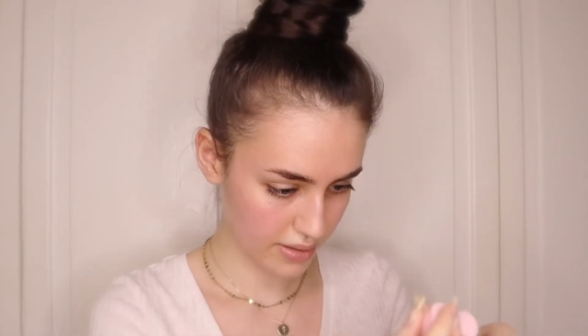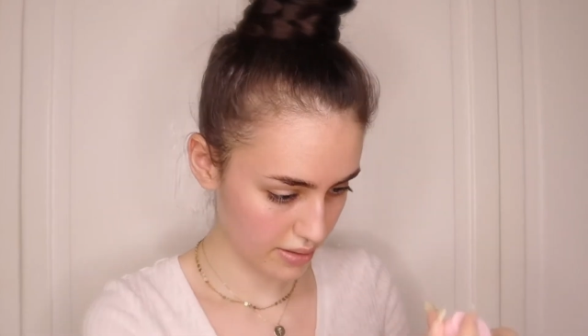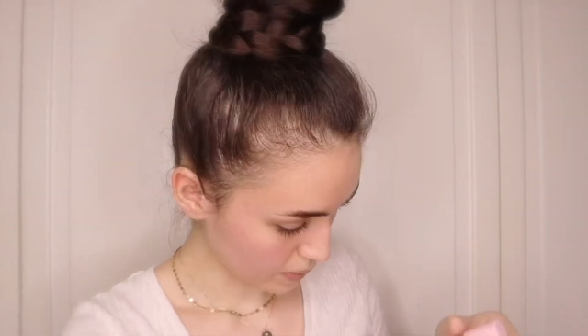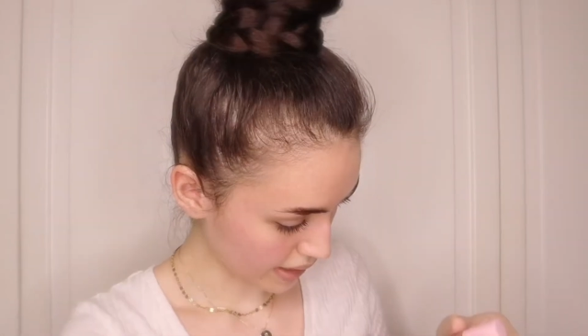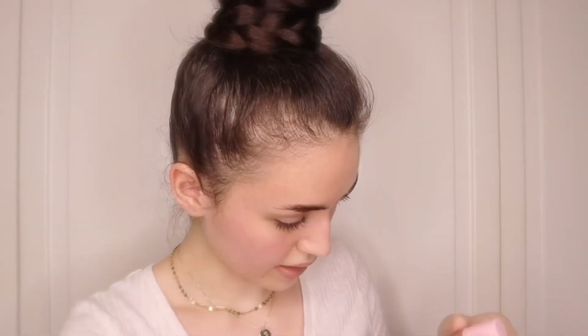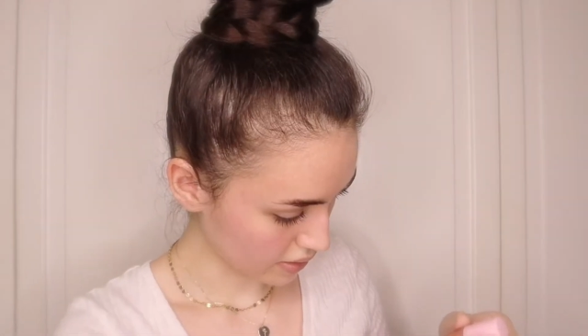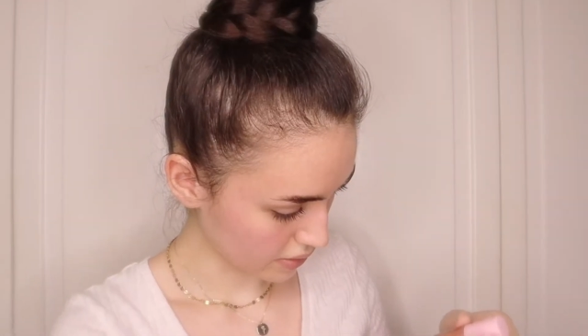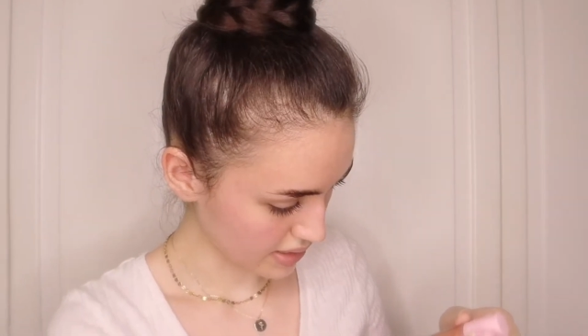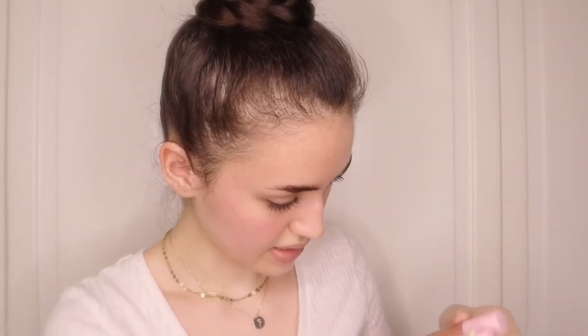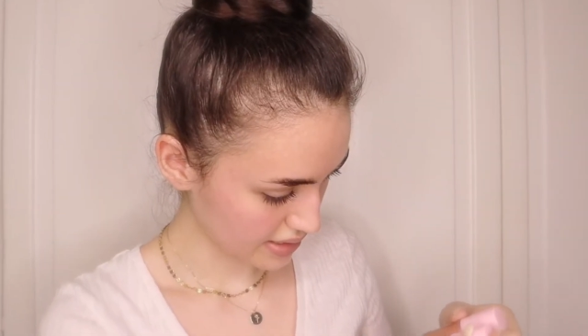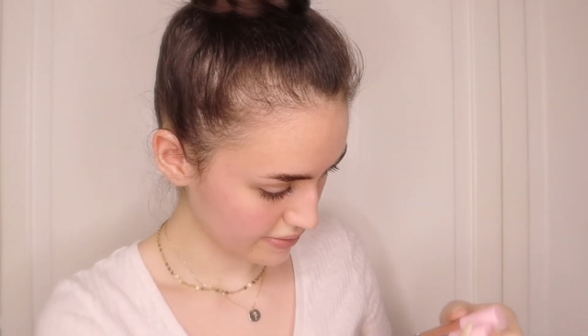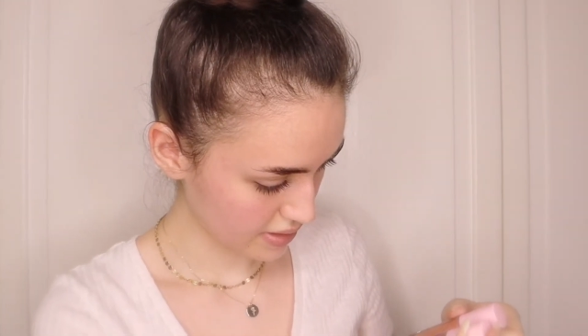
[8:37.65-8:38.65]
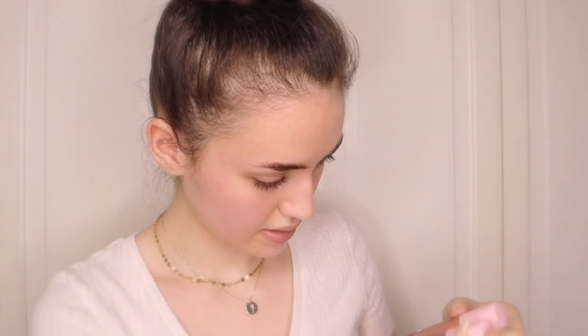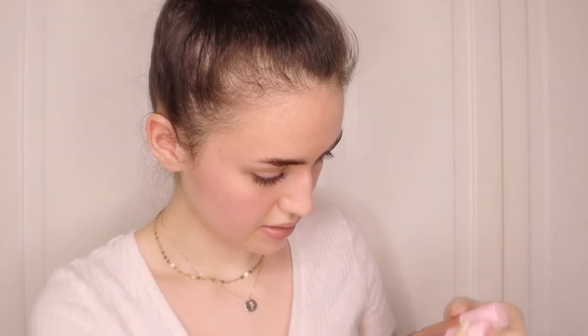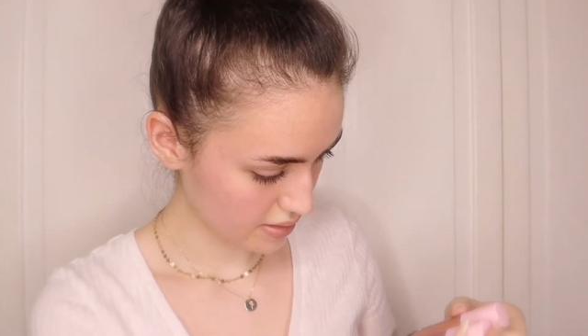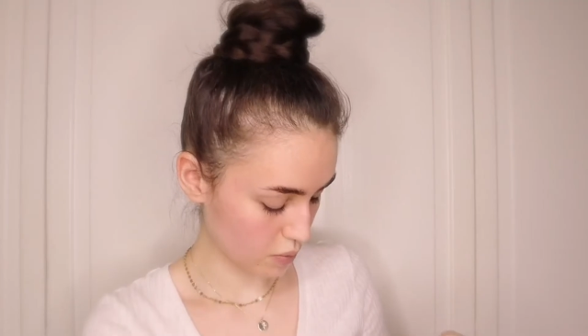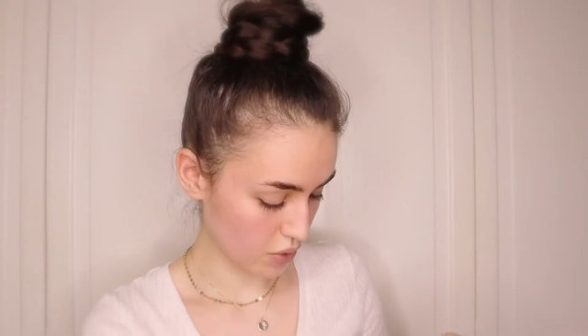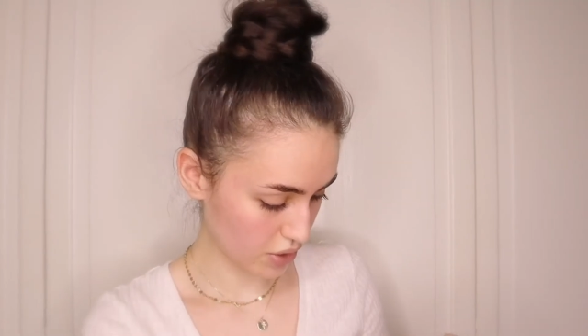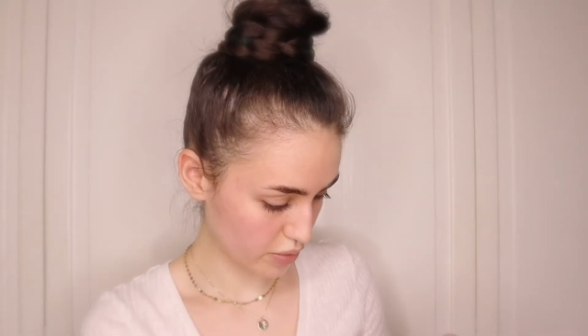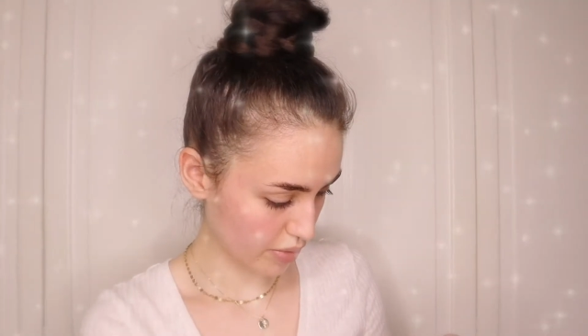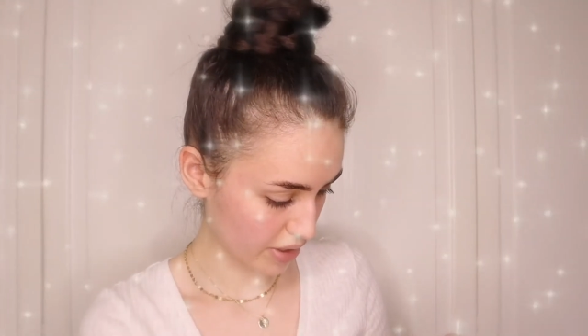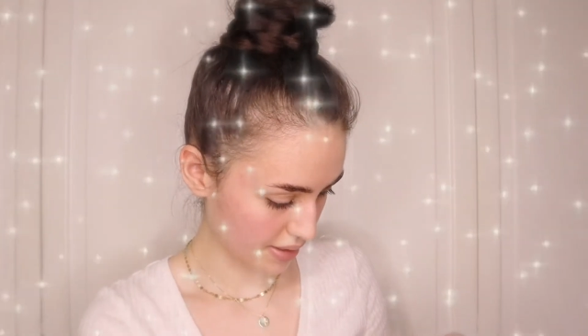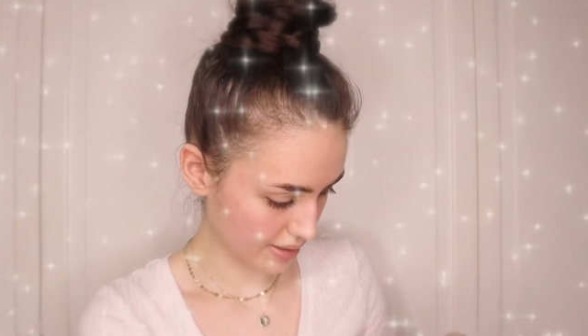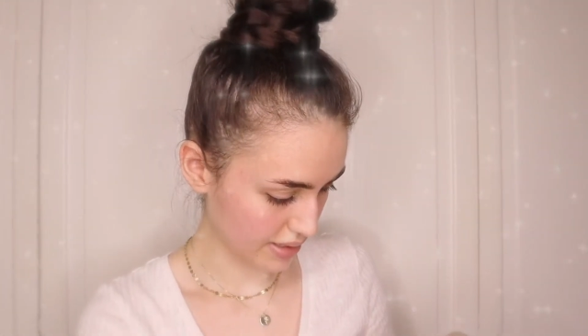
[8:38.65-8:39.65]
Wow, it's even more
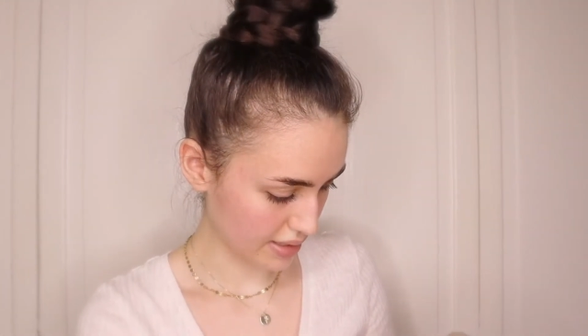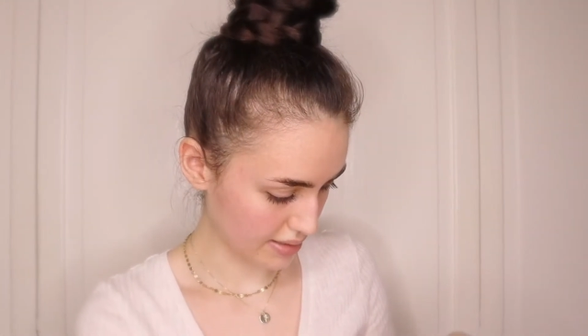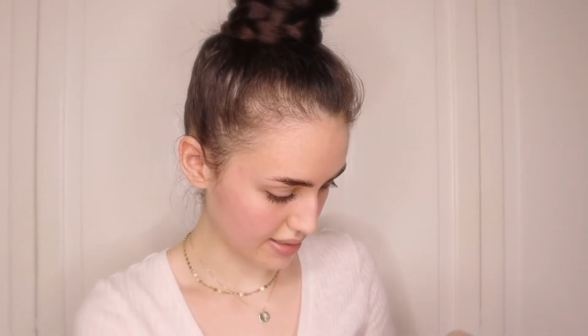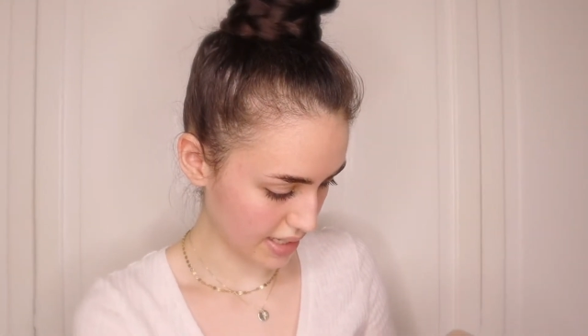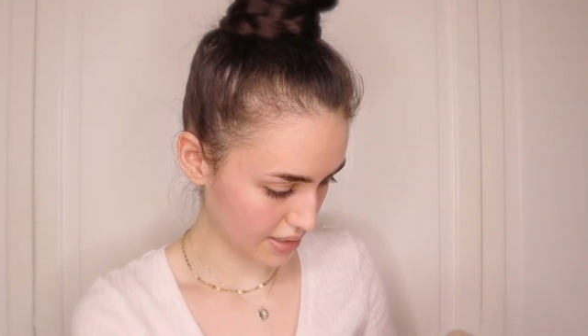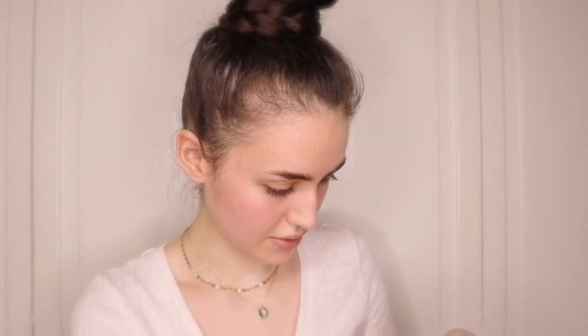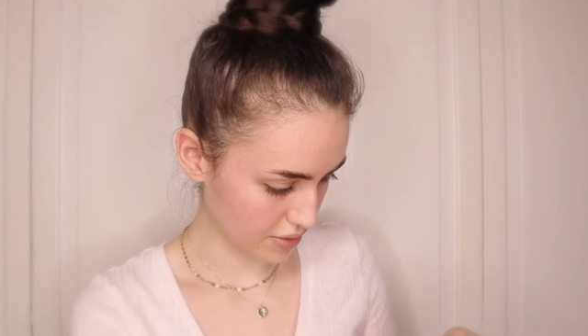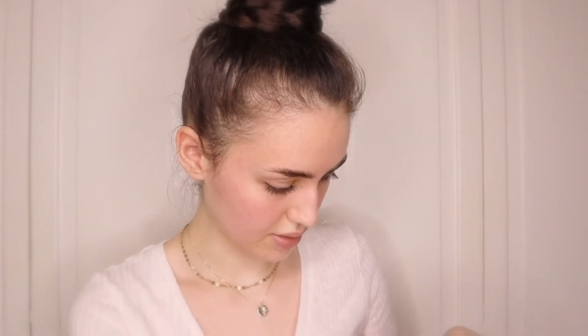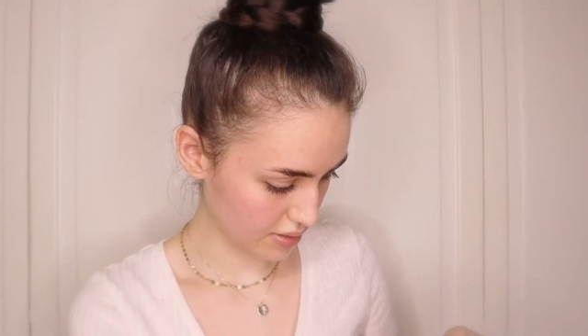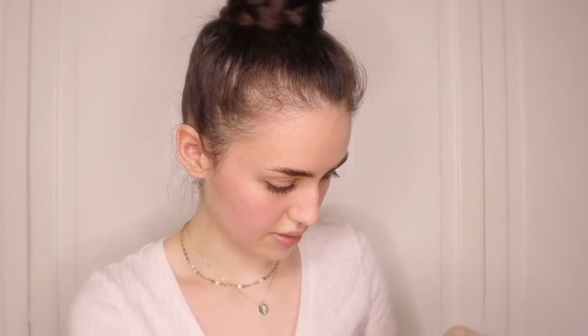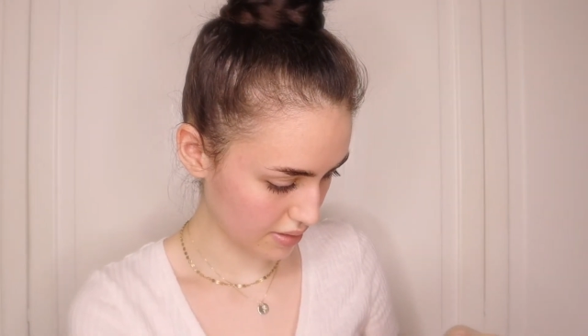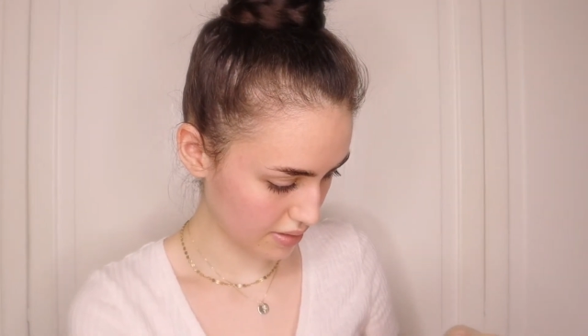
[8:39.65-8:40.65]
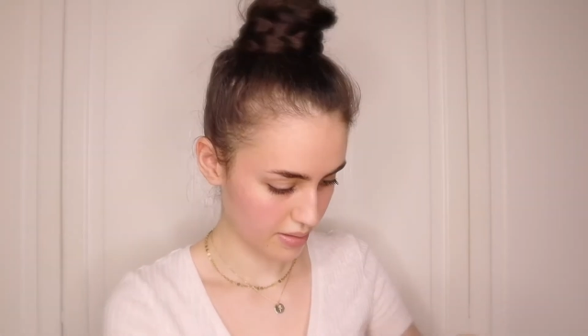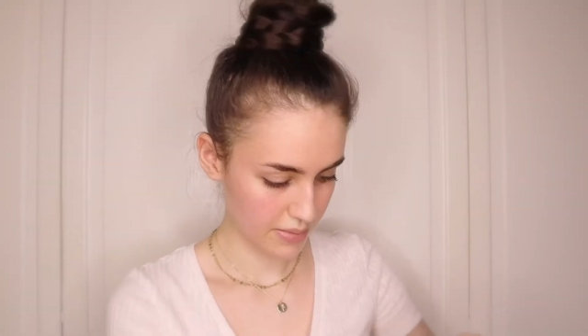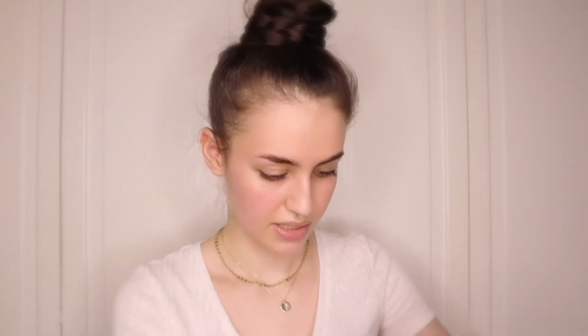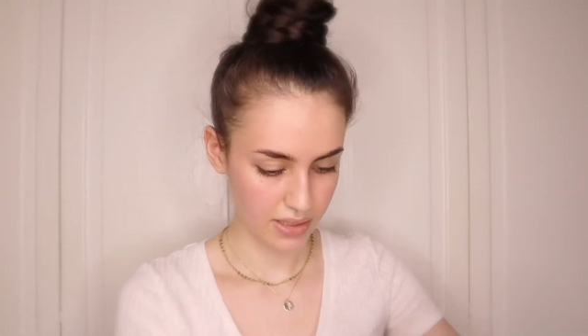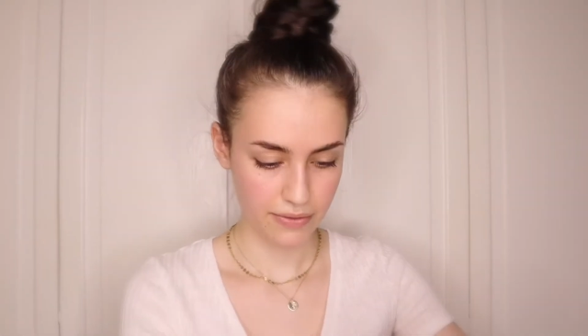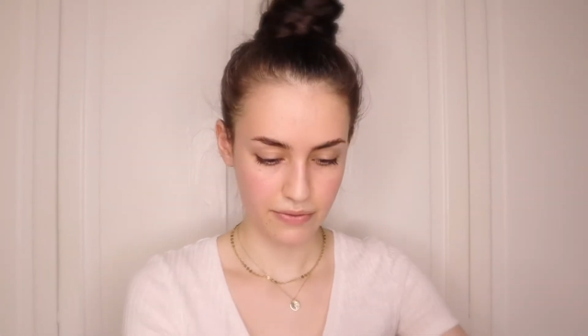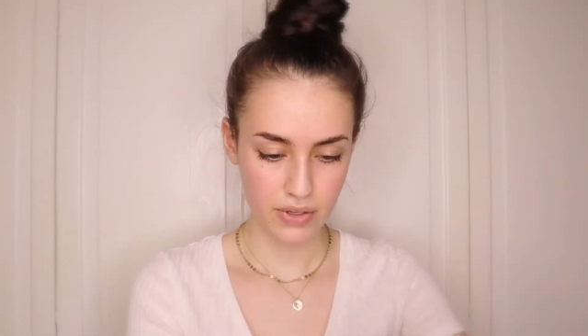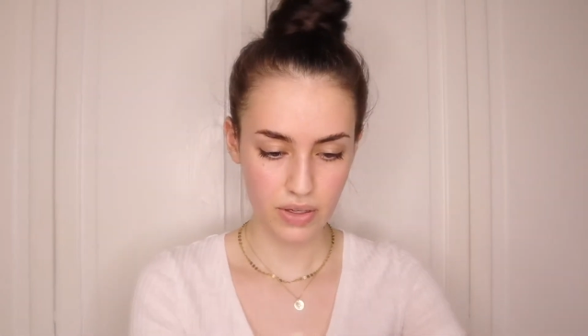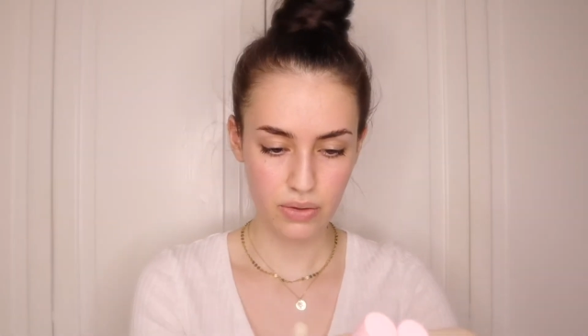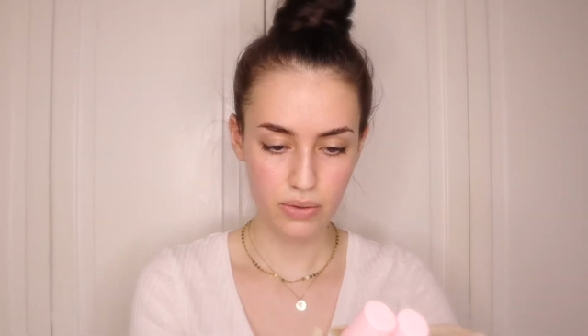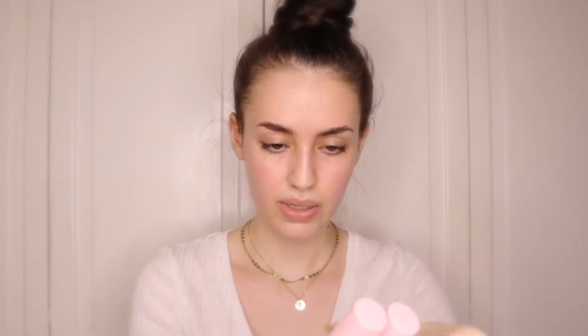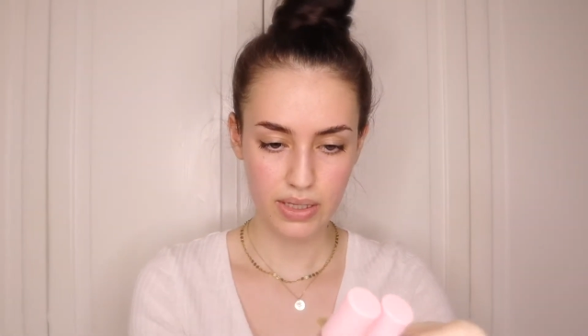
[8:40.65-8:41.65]
sparkly than Daddy's Girl. Let me see if
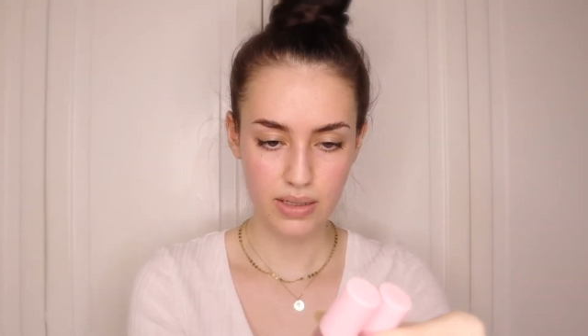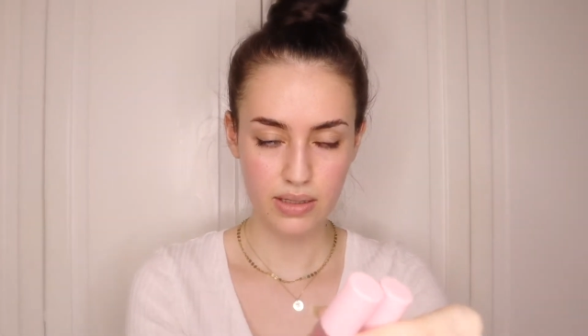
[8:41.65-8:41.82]
you can